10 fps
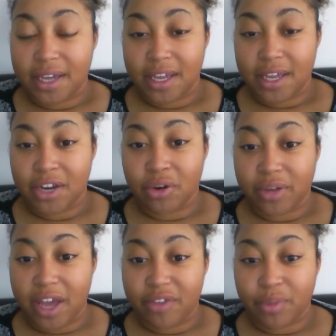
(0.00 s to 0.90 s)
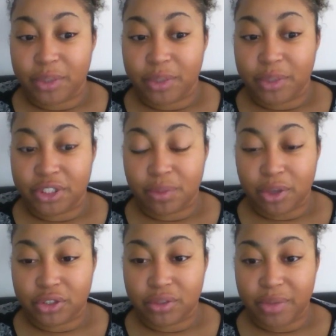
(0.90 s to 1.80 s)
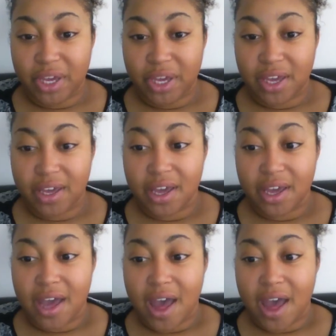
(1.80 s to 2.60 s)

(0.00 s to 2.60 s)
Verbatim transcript: in your life in which he wants you to be